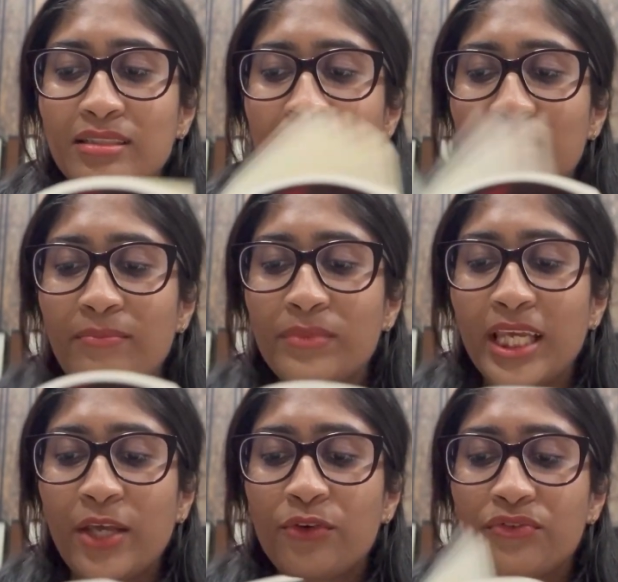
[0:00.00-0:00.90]

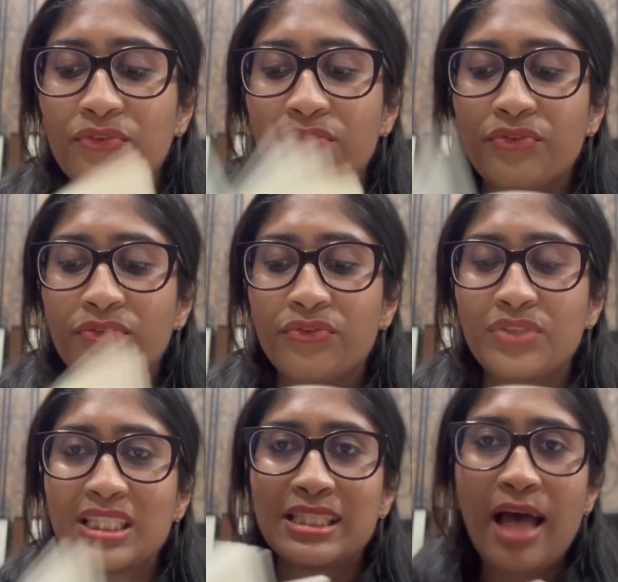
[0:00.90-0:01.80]
something of
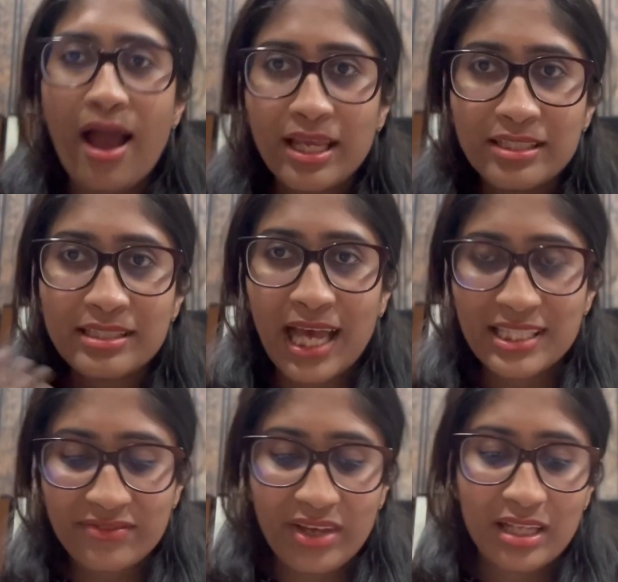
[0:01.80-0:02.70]
science
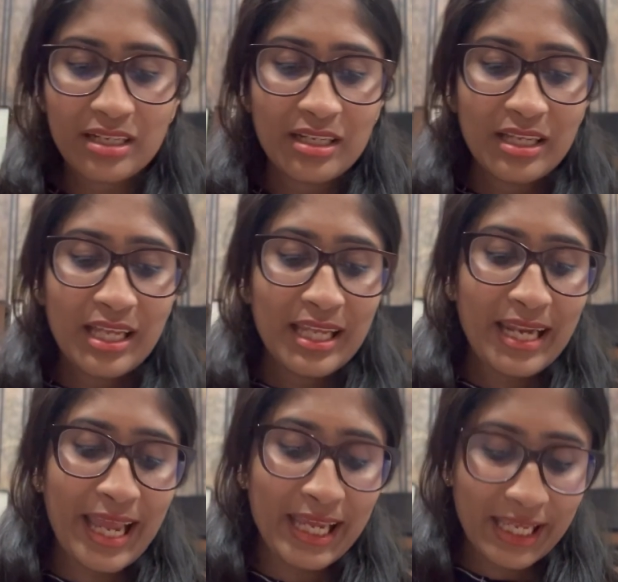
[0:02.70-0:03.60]
as well,
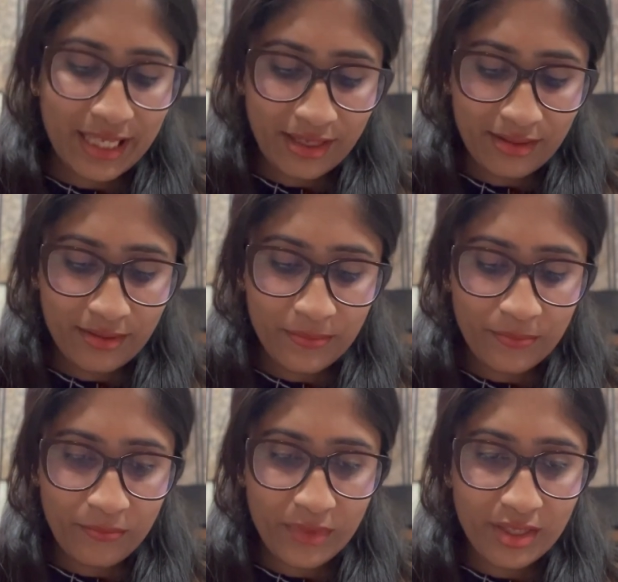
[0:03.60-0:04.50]
like
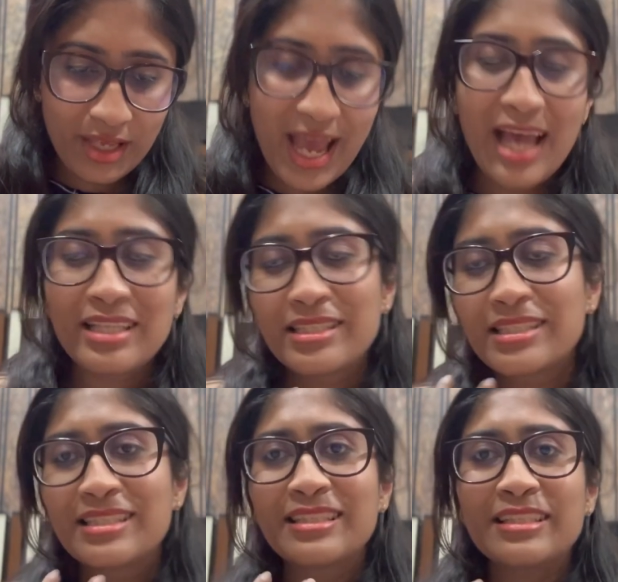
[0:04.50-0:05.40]

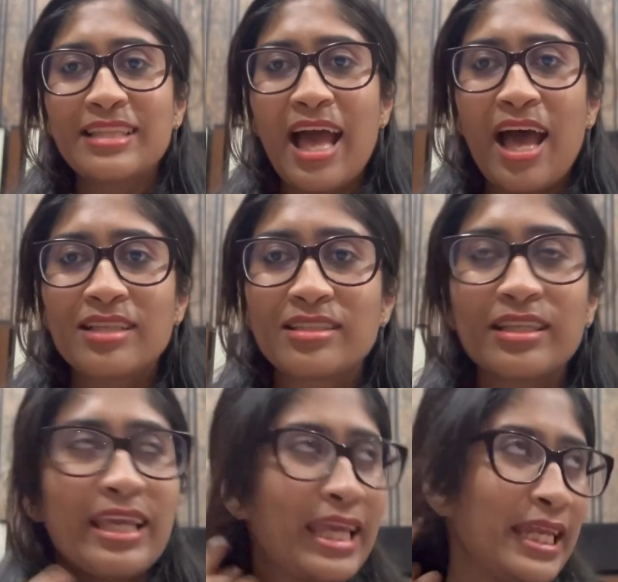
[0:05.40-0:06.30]
as a
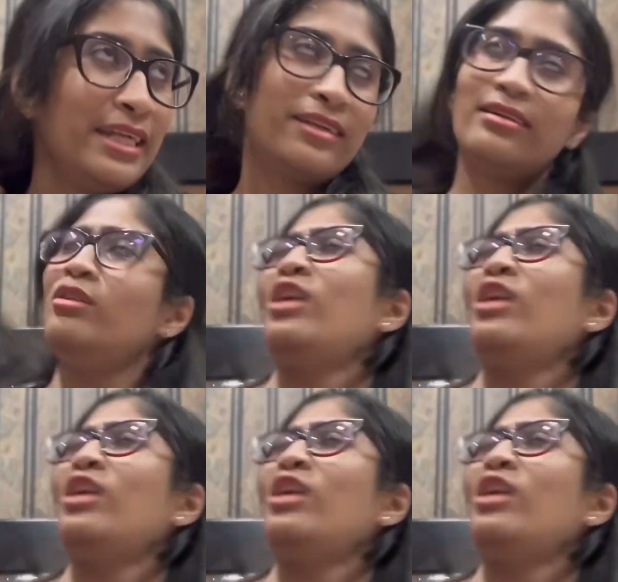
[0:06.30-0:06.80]
kid, not